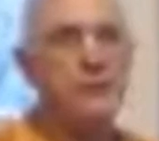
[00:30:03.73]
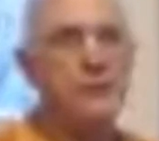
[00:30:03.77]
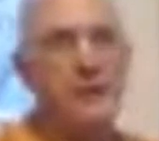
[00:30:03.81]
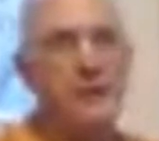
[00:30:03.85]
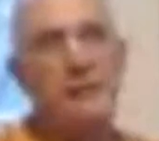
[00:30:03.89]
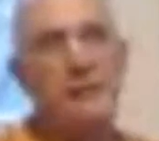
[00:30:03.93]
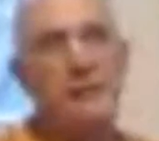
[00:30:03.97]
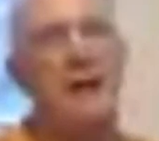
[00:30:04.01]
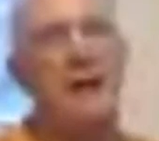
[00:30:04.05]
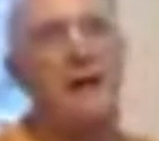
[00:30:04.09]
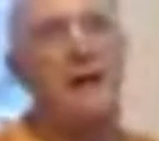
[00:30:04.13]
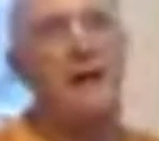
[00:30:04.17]

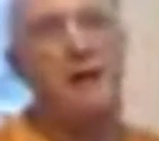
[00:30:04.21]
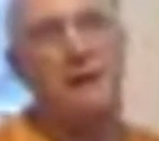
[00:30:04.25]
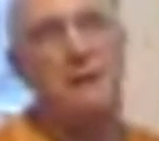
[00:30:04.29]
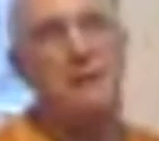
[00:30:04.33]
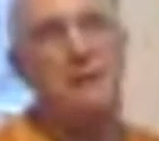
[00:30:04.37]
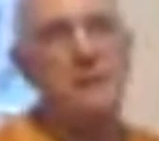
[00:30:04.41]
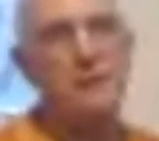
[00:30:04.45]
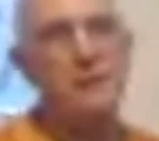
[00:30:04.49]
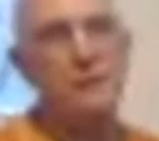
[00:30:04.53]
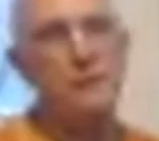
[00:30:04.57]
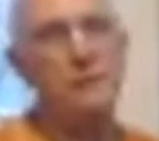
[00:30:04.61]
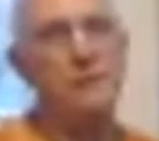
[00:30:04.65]
saying, yeah,
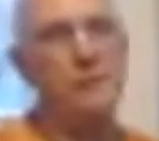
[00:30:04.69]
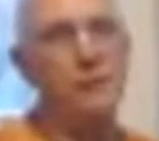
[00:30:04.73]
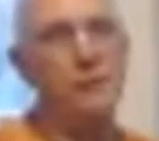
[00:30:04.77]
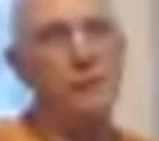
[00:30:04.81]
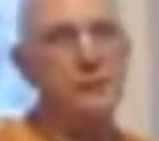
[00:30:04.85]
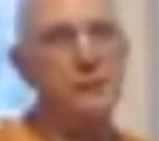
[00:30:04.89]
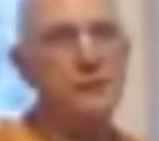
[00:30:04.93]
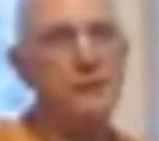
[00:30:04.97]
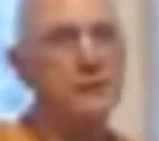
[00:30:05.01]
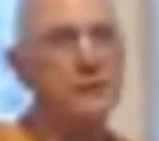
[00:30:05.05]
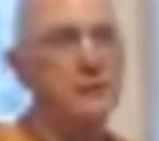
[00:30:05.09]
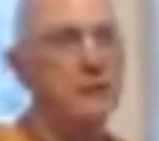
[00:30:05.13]
all these
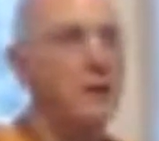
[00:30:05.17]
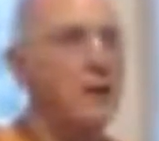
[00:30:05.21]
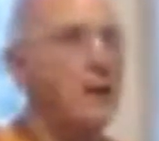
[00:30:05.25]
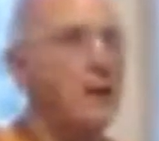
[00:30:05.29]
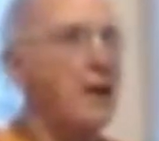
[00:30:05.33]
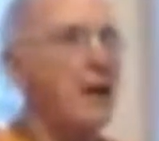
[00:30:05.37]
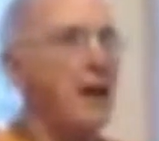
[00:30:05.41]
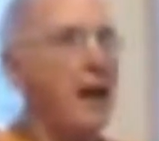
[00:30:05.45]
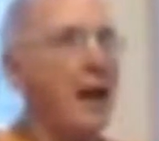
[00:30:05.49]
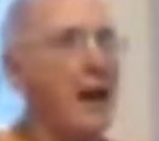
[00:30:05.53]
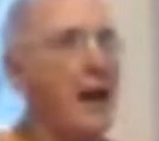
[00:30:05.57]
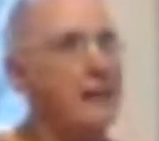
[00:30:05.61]
devotees did.
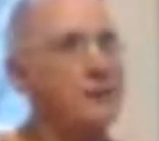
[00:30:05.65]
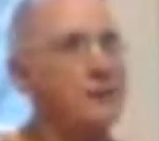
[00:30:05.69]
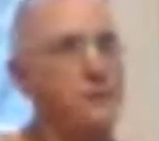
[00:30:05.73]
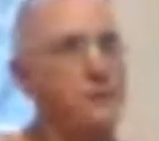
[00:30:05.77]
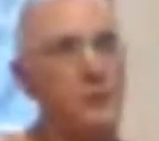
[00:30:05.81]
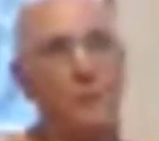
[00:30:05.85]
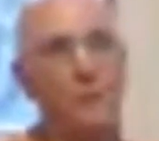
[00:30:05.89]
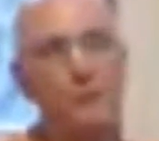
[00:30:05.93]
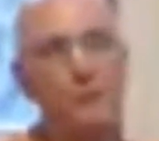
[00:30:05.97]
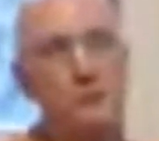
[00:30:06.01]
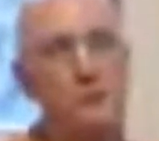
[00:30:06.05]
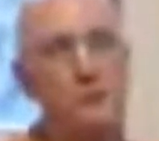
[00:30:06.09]
And
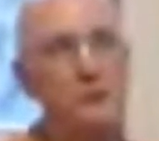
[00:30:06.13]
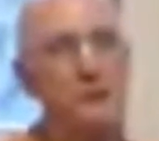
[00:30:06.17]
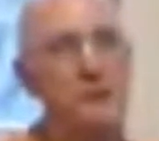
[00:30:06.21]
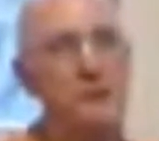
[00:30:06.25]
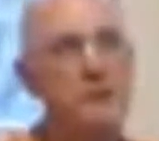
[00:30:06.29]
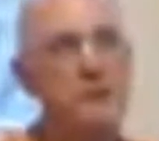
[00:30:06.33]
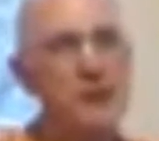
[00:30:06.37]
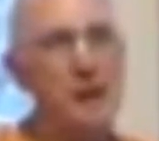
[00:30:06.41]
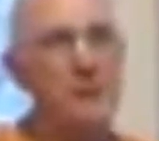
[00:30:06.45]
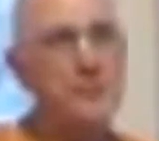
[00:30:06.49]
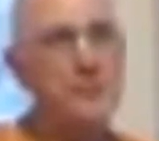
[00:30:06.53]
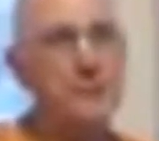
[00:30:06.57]
someone took
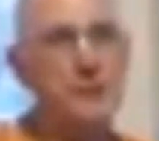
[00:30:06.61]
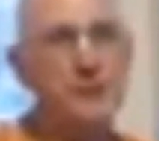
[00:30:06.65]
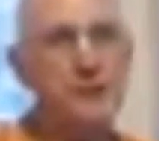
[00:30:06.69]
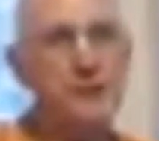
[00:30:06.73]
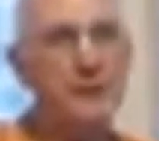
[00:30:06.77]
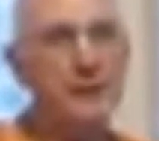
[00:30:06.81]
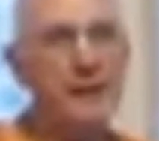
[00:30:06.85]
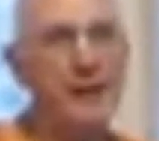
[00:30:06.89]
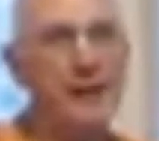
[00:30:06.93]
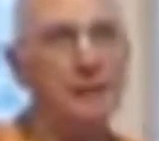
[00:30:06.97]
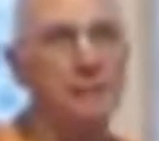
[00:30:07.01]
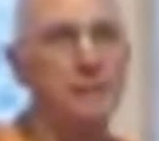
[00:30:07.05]
exception
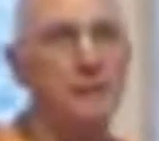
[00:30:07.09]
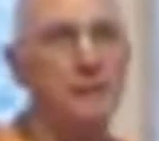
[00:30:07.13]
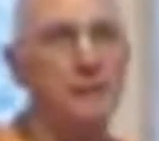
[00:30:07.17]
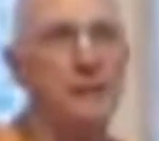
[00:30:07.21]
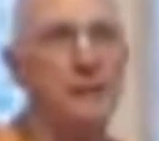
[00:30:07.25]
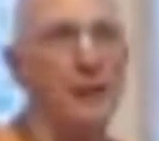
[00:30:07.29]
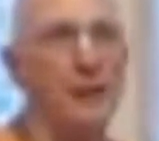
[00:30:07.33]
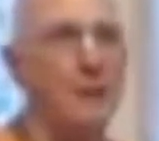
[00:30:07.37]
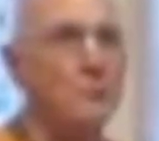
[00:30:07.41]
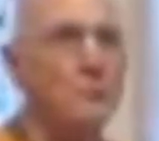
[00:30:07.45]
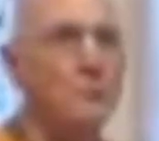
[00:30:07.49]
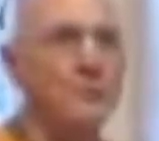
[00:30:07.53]
to that.
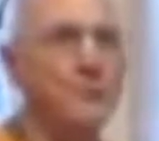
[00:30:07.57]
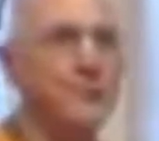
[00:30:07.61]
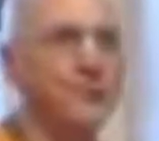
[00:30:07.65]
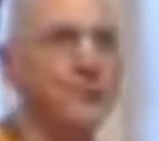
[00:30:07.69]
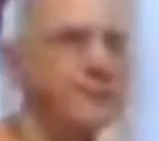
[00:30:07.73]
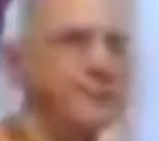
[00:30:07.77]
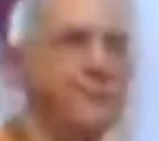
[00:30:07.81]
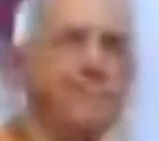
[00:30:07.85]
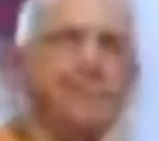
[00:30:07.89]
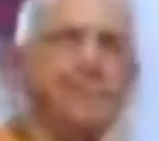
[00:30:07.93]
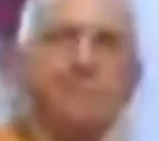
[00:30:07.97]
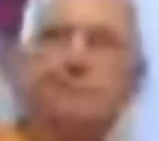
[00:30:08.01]
And I
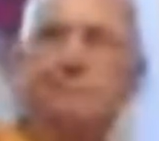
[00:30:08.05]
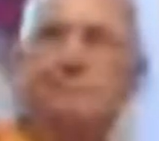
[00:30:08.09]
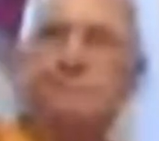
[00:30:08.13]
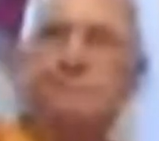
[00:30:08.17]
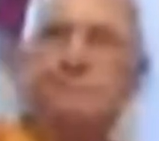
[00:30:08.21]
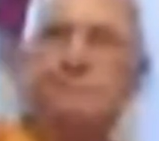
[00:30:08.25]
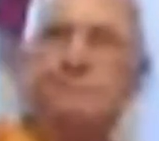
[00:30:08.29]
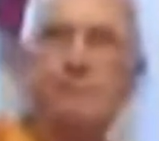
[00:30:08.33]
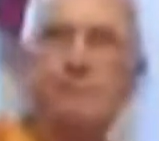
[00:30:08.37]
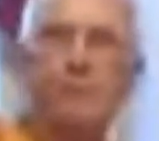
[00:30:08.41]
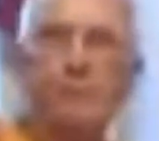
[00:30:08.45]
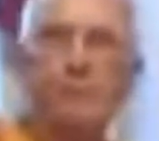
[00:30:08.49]
was
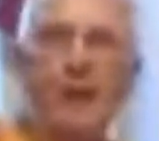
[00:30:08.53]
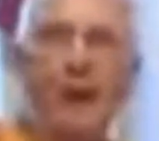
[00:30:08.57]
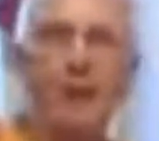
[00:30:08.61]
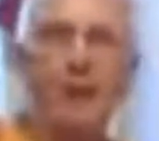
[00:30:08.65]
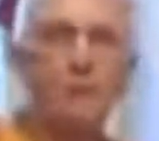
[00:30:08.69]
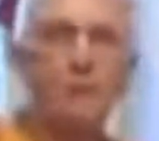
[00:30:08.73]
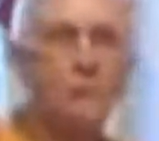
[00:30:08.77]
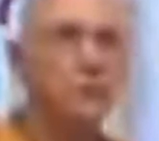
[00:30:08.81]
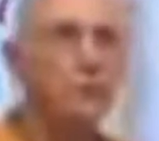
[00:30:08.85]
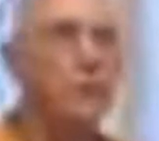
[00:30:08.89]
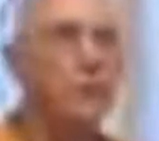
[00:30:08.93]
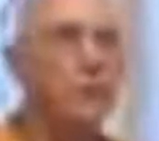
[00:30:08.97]

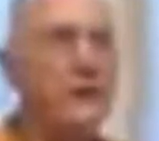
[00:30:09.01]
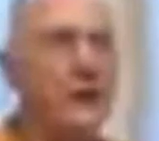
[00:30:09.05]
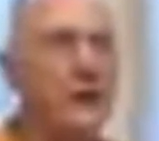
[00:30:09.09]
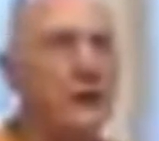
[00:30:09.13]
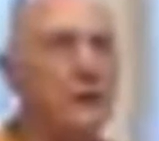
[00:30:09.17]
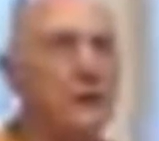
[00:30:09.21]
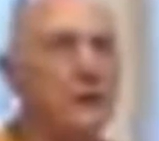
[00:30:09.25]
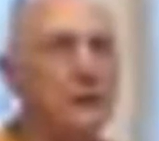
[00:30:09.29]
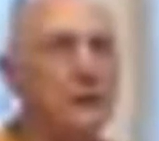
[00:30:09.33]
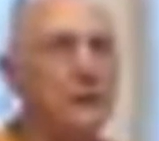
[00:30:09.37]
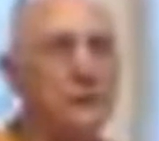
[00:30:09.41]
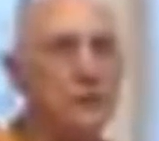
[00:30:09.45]
out doing
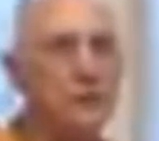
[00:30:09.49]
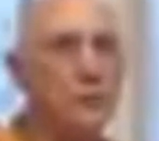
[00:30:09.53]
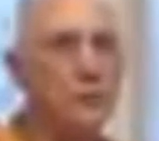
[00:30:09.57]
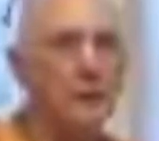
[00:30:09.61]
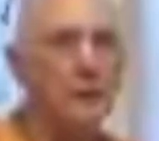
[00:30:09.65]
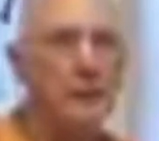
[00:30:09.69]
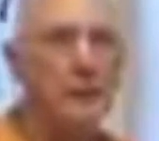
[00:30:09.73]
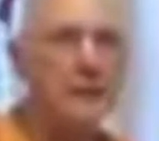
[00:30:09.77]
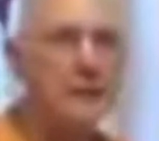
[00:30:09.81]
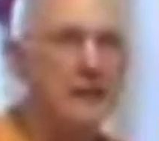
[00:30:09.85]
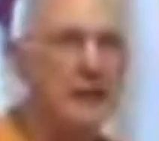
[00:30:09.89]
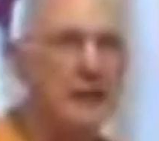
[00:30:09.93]
errands, and
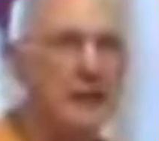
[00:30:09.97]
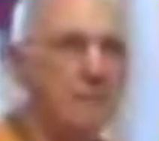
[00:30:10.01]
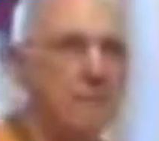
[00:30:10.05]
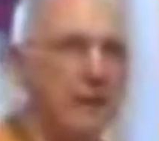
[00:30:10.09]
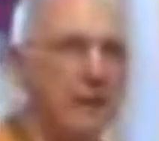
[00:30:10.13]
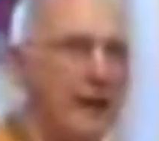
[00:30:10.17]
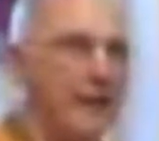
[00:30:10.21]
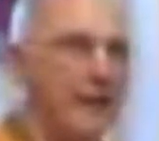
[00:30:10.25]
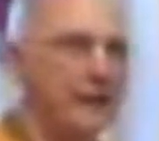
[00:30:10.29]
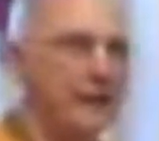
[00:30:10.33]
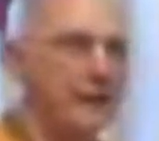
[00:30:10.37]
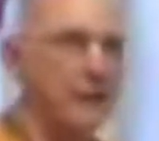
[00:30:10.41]
when I came
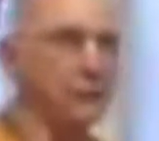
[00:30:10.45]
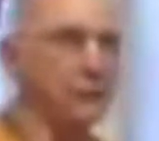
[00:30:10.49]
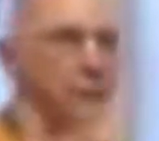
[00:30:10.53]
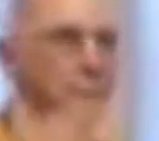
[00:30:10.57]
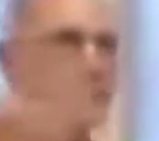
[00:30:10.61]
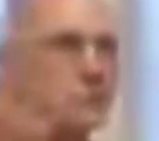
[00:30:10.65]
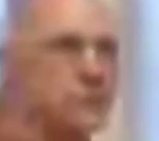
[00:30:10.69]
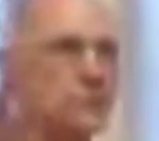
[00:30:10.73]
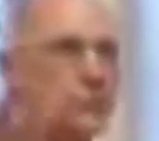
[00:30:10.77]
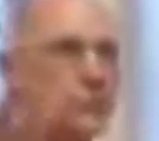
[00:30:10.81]
back, there was